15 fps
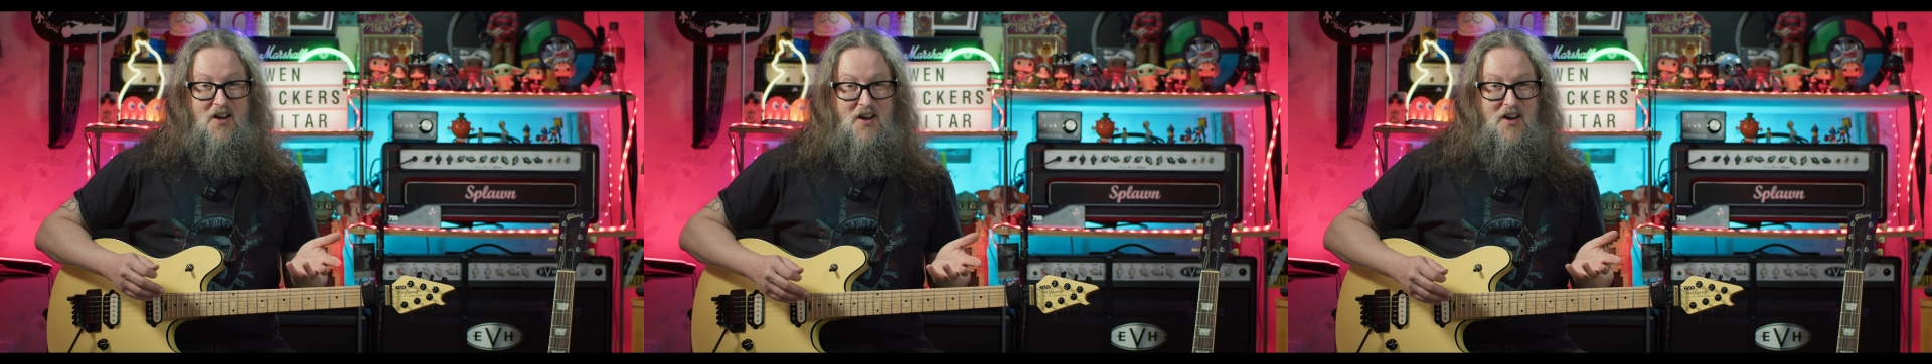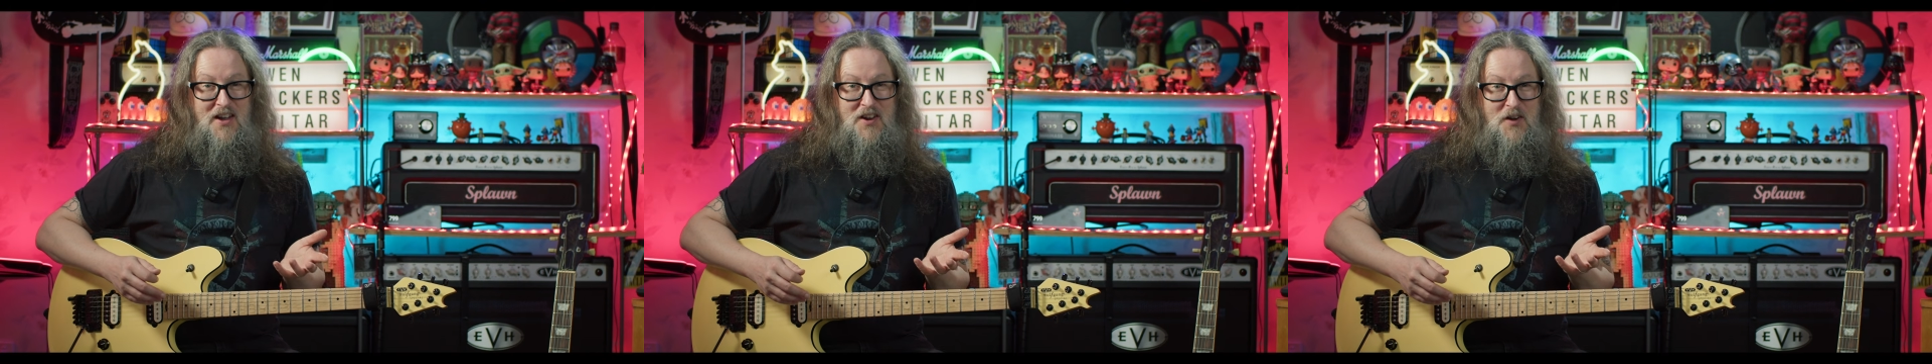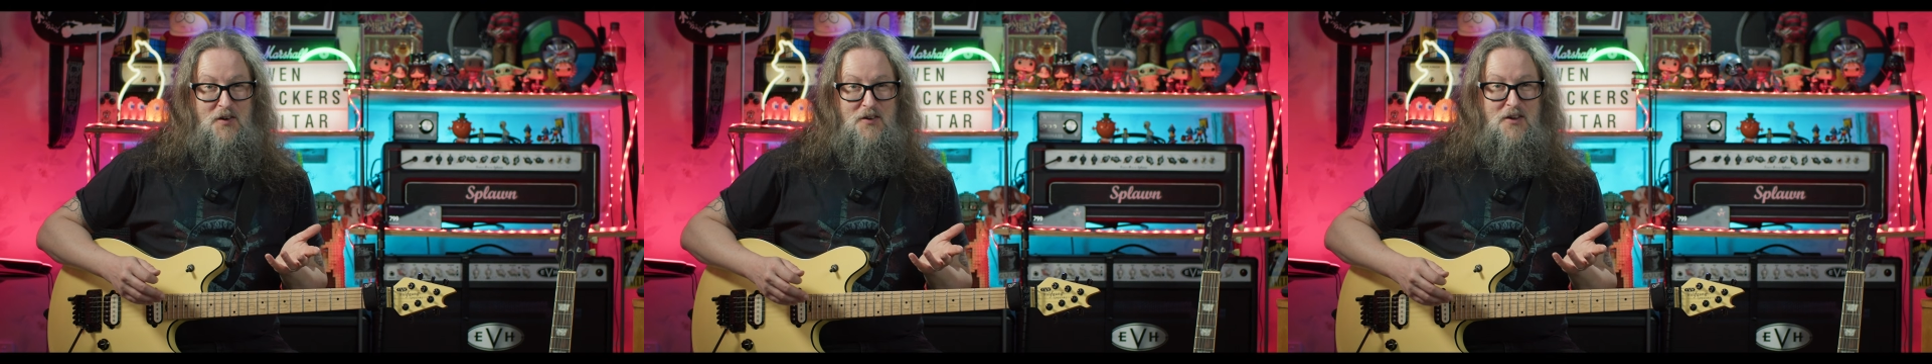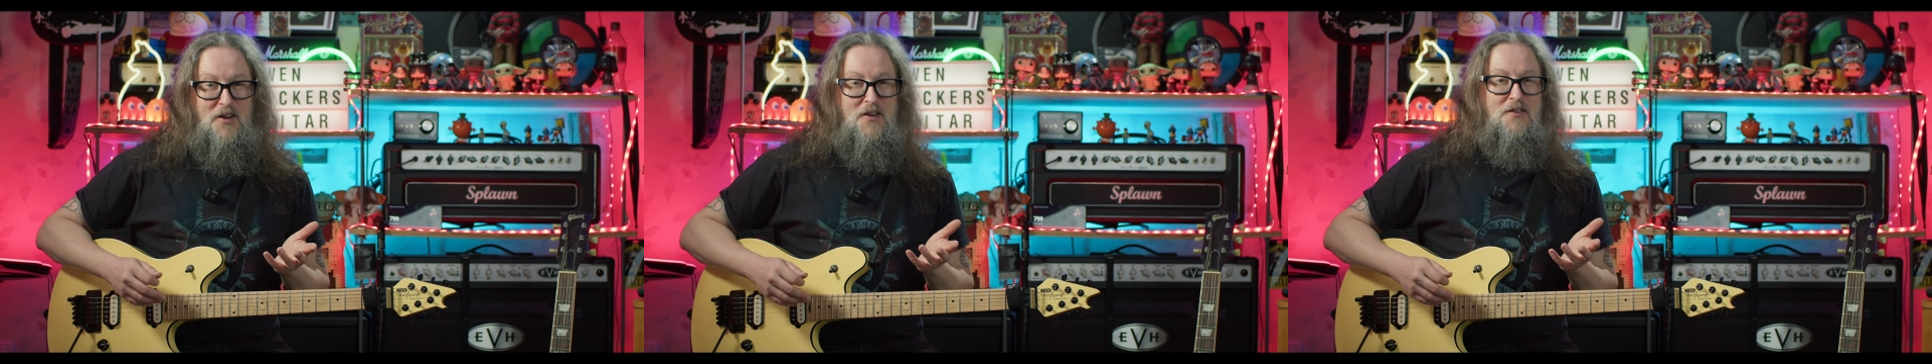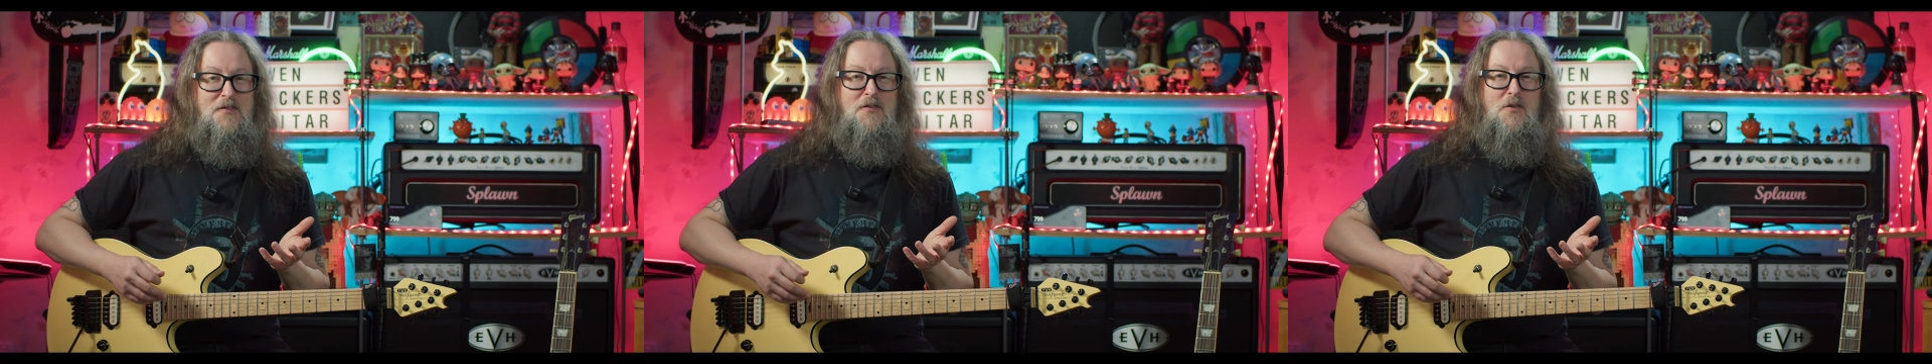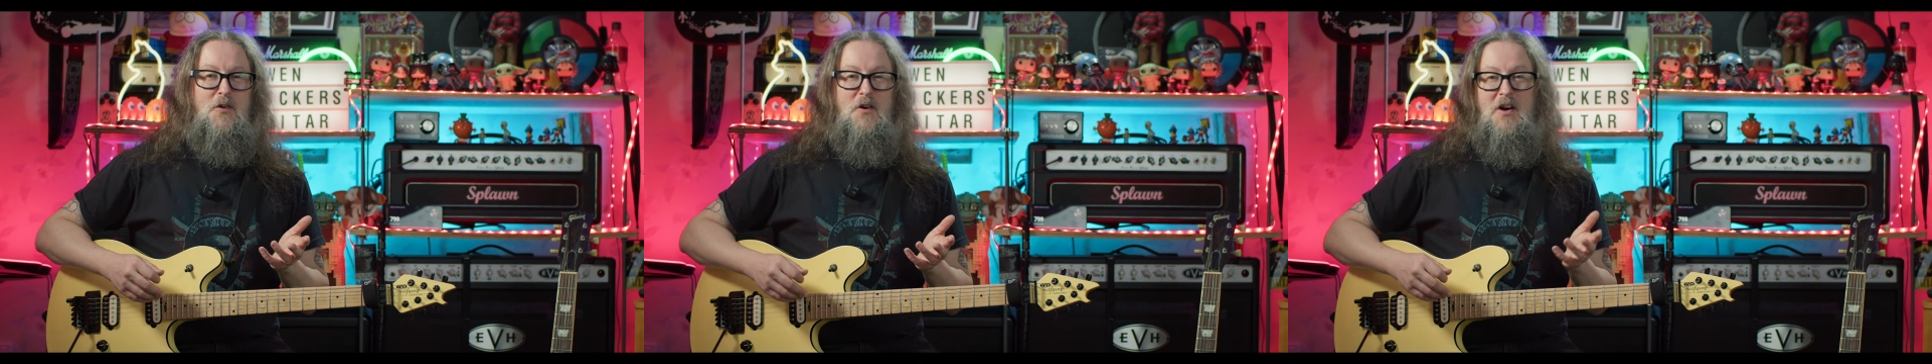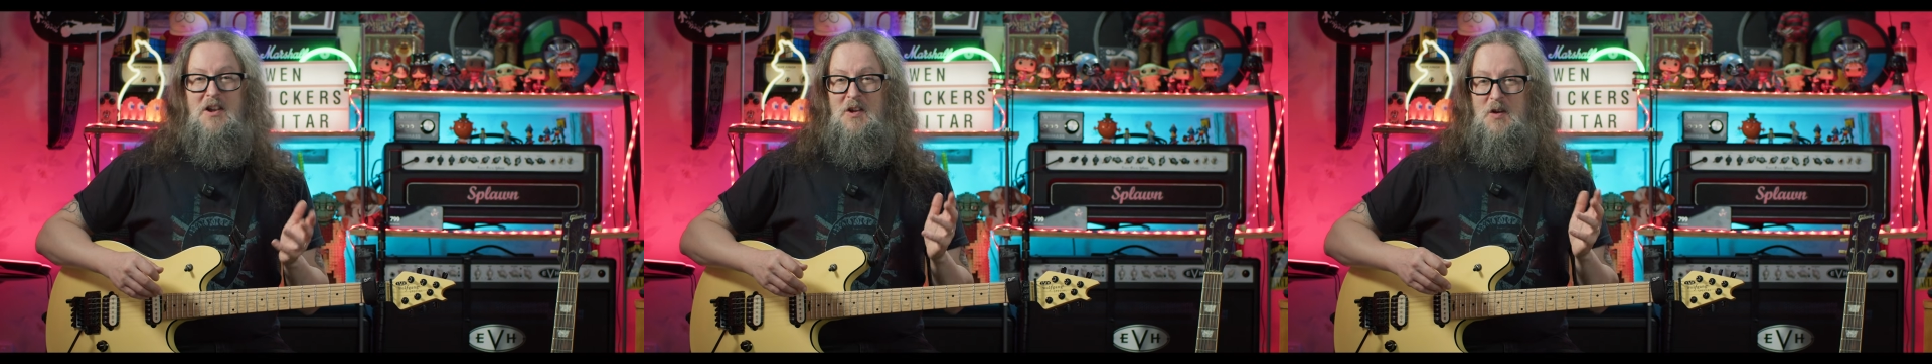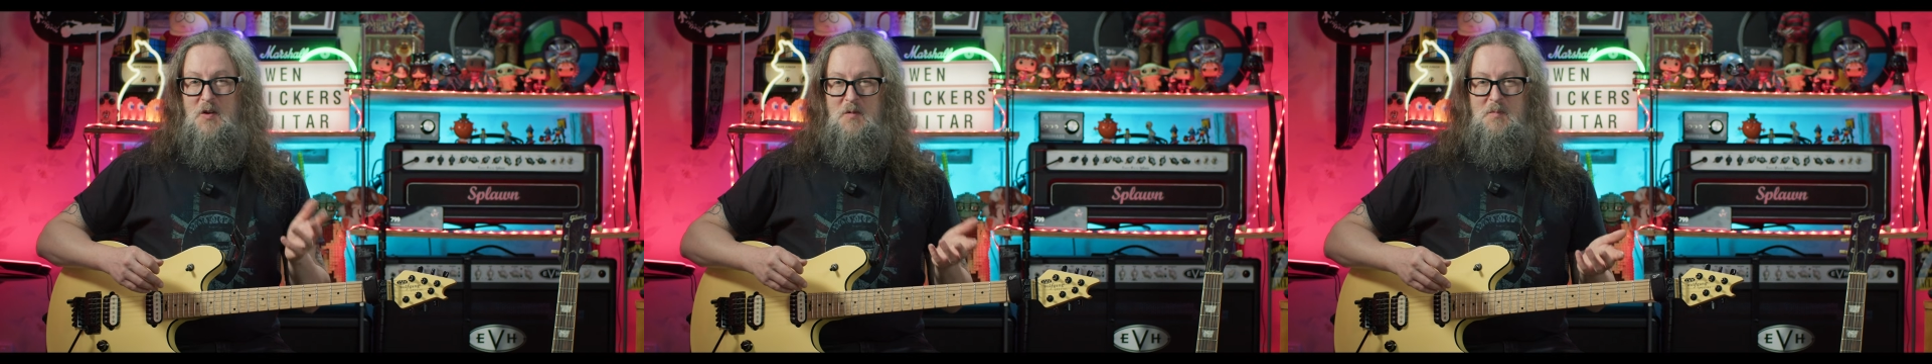I know, for a
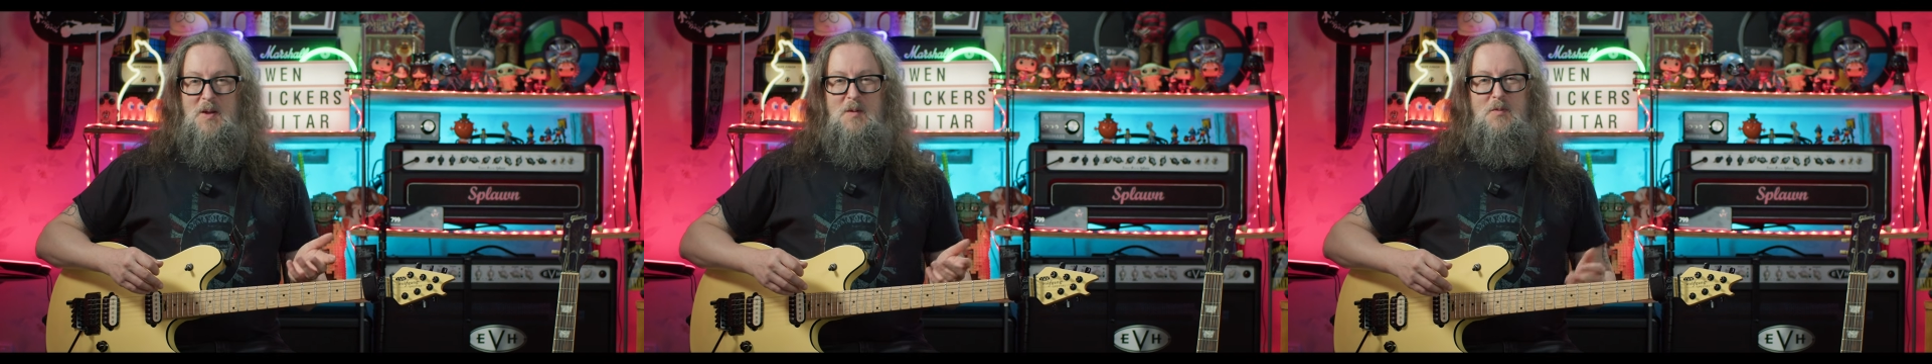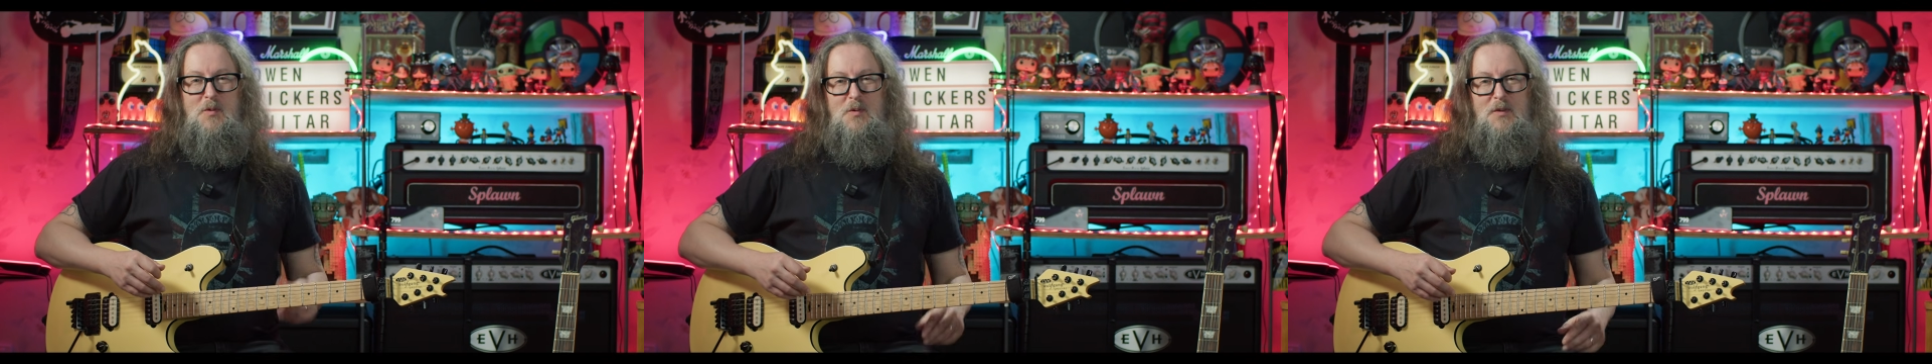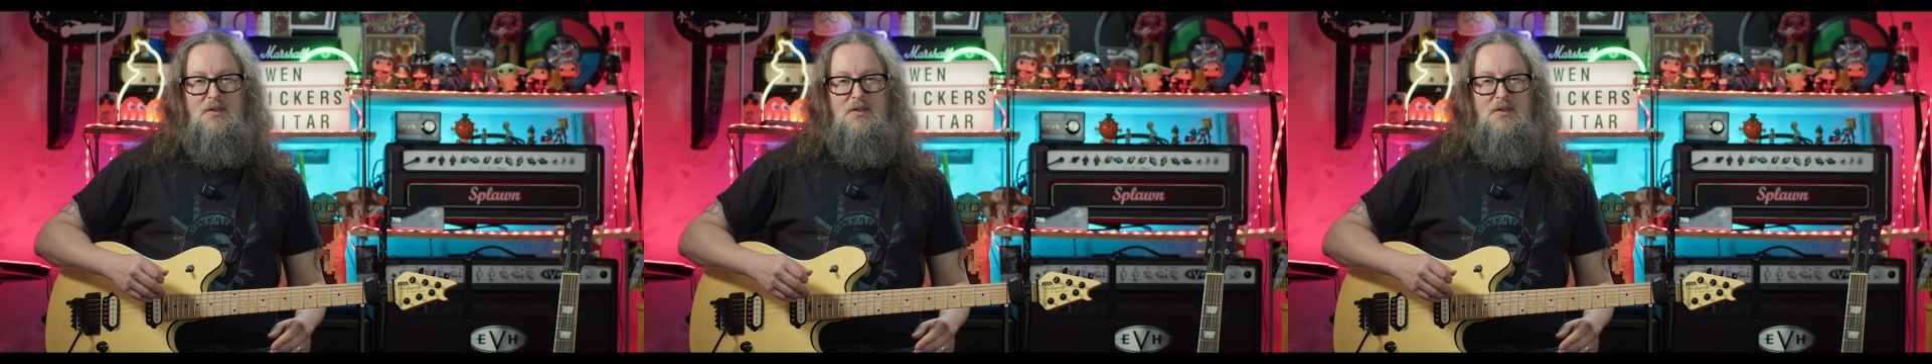lot of people,